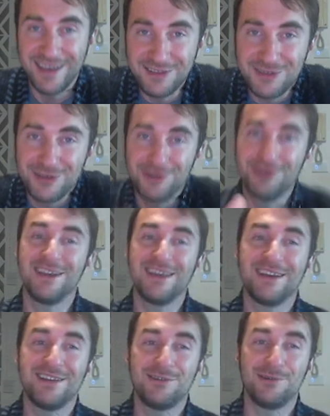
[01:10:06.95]
turning it
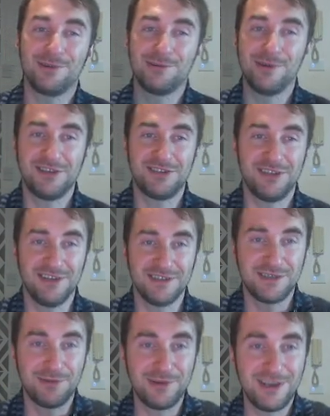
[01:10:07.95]
into a question. So
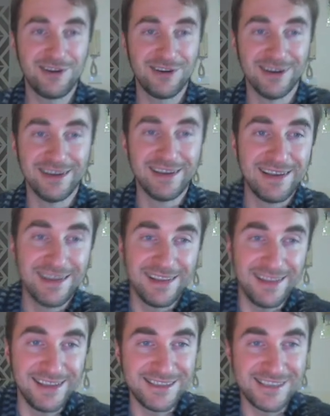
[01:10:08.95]
here,
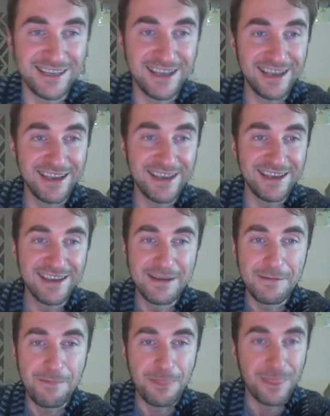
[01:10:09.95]
let's say,
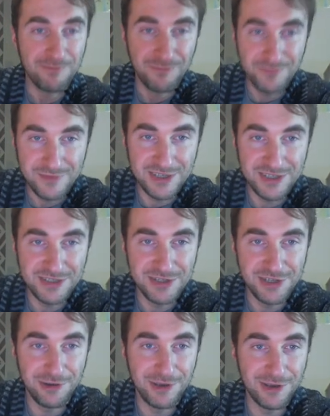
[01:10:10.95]
just to show
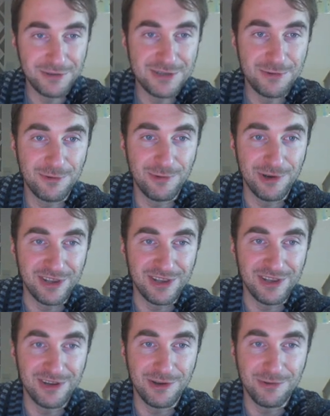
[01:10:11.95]
you how this will work, you know, we